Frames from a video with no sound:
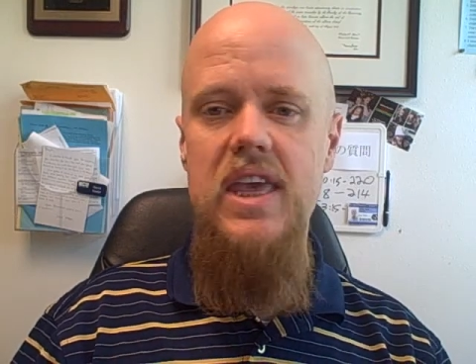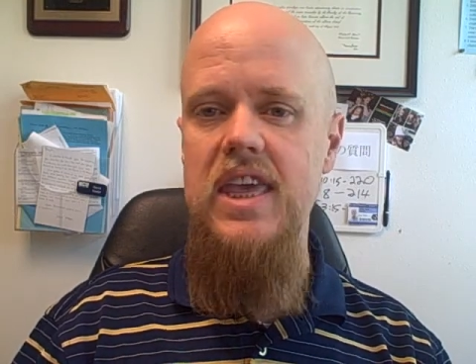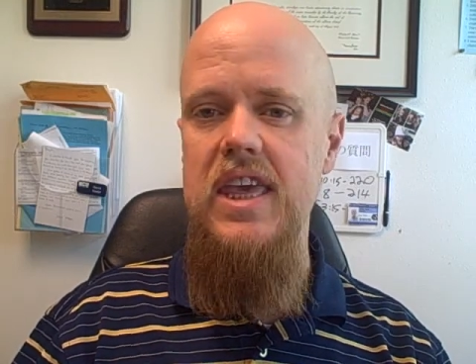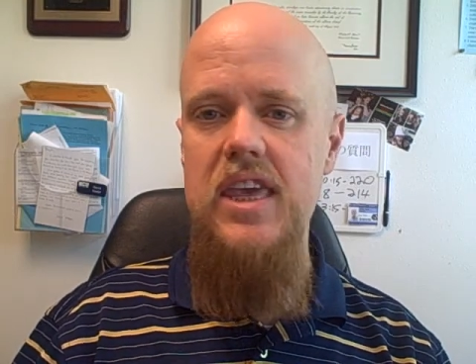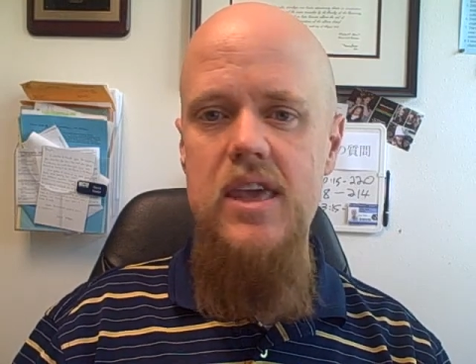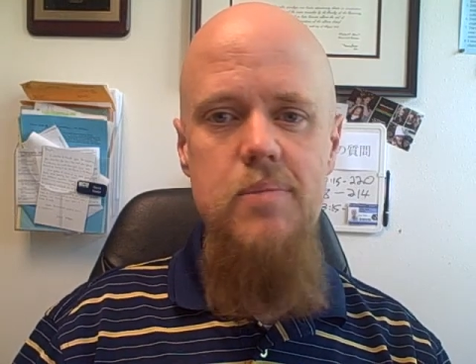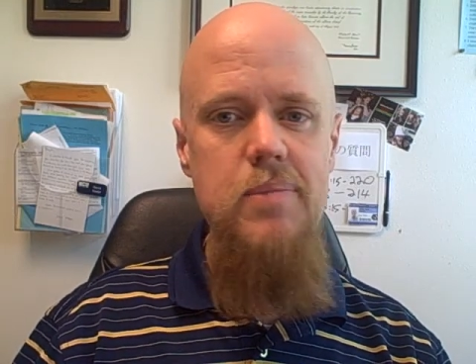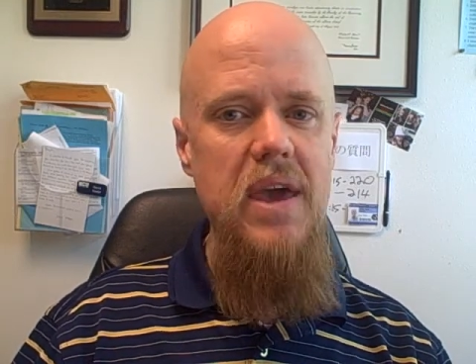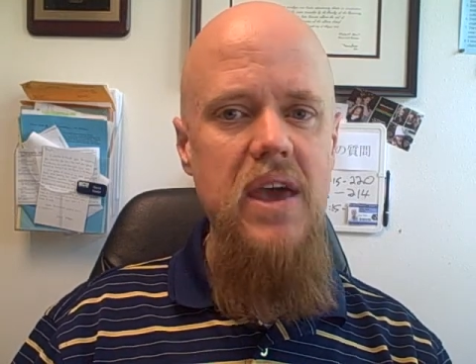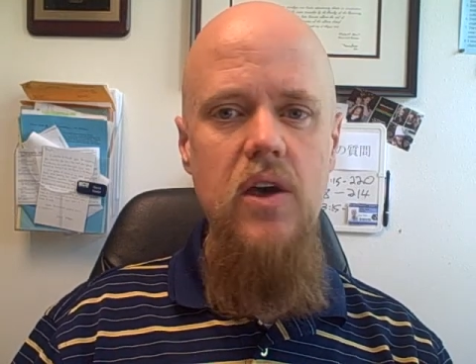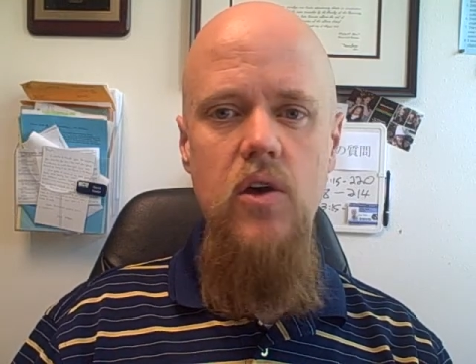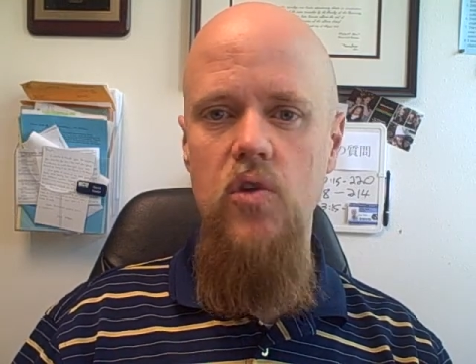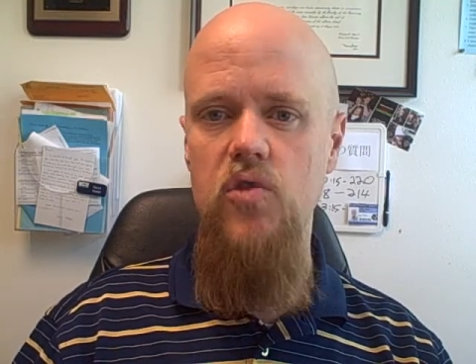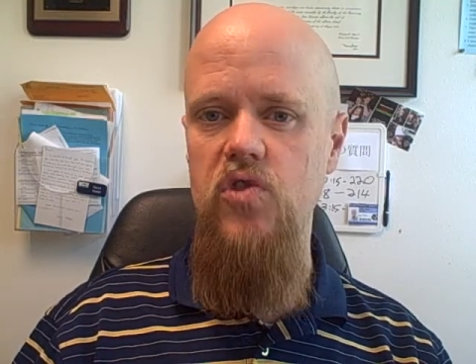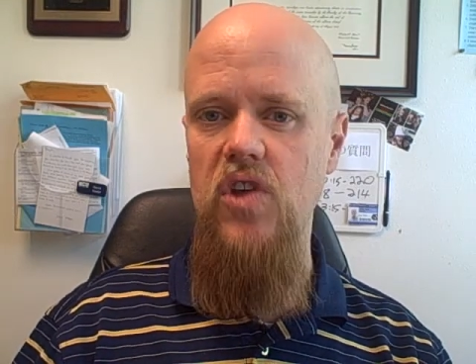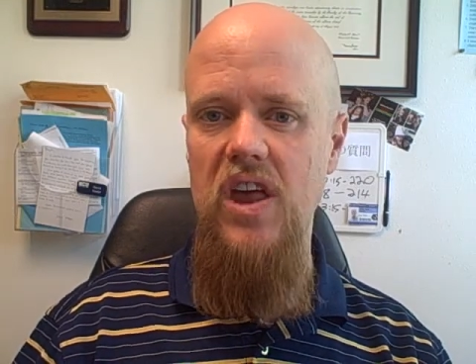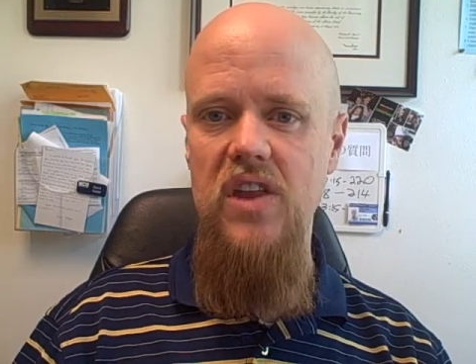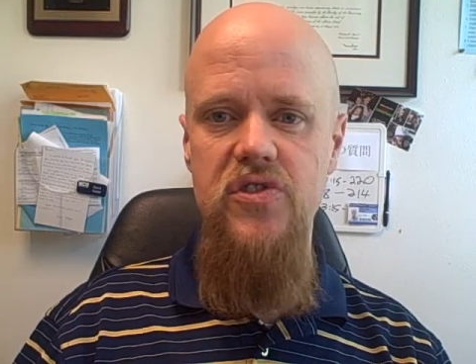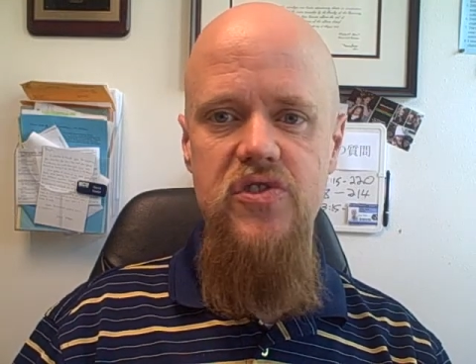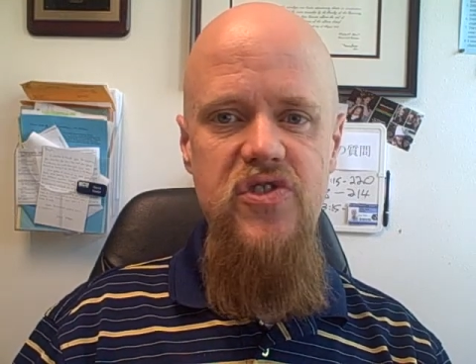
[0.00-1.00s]

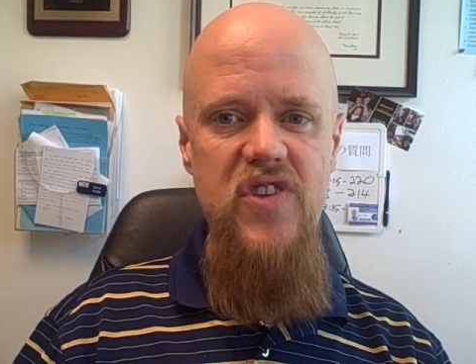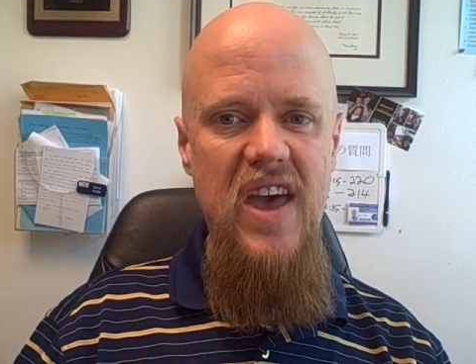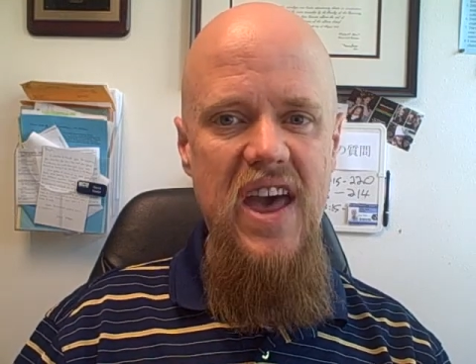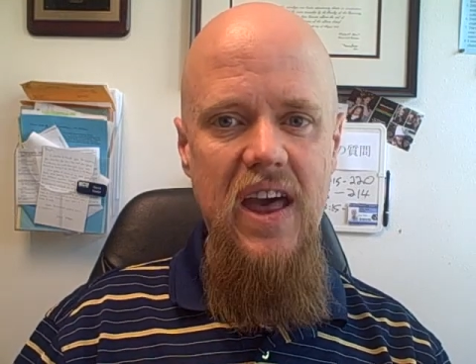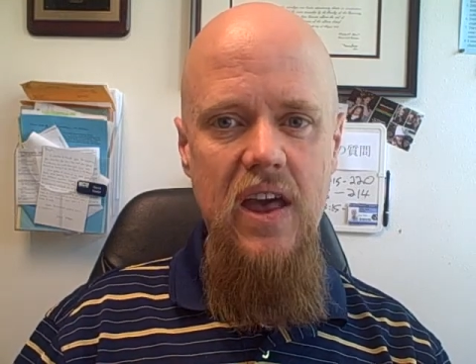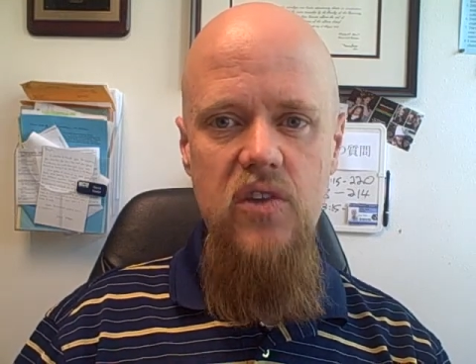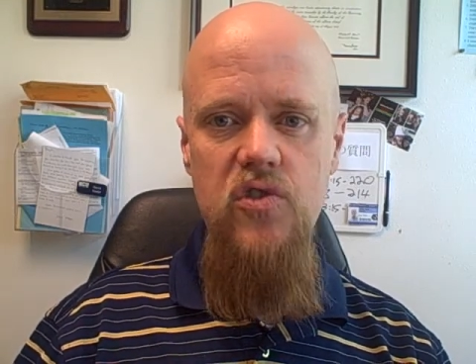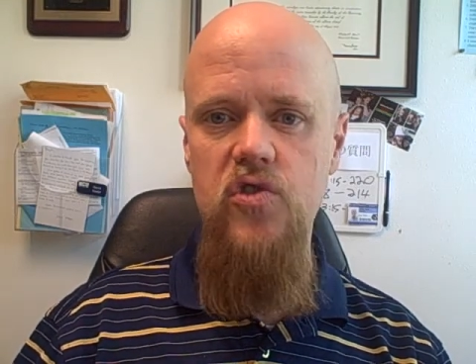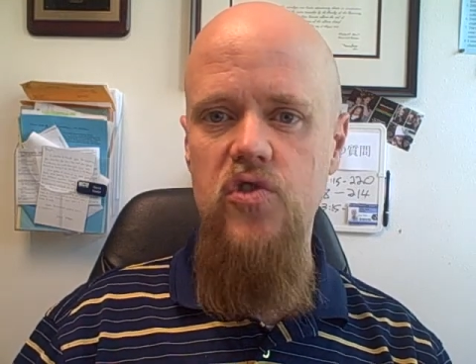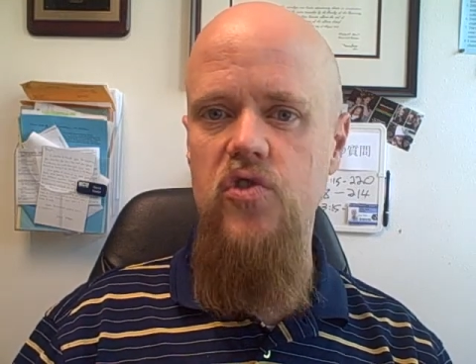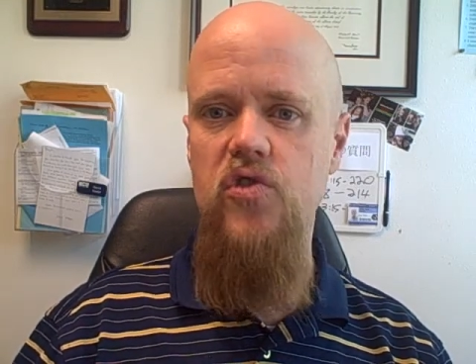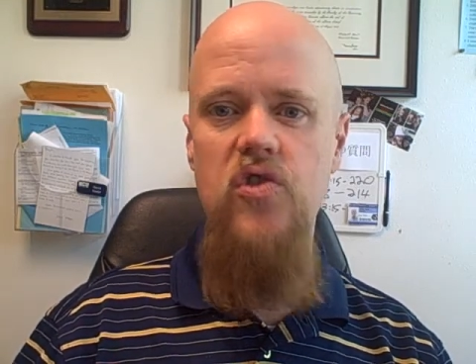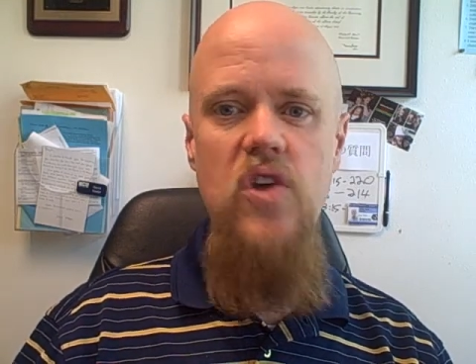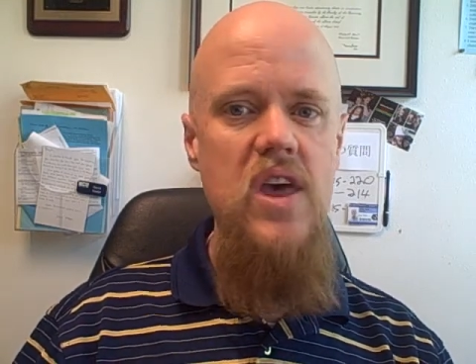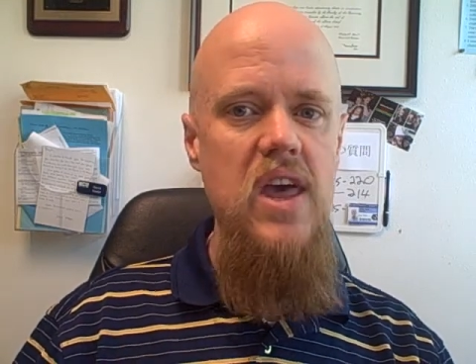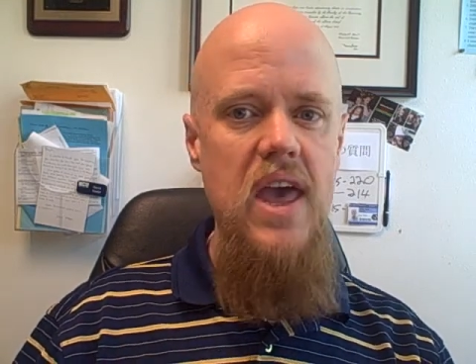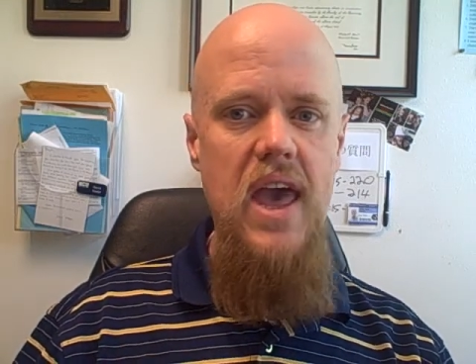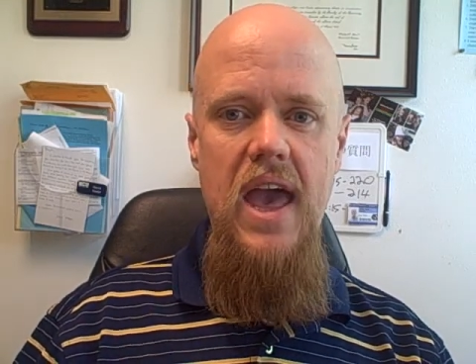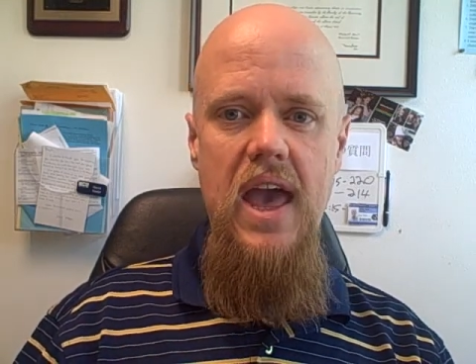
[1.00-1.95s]
emails and texts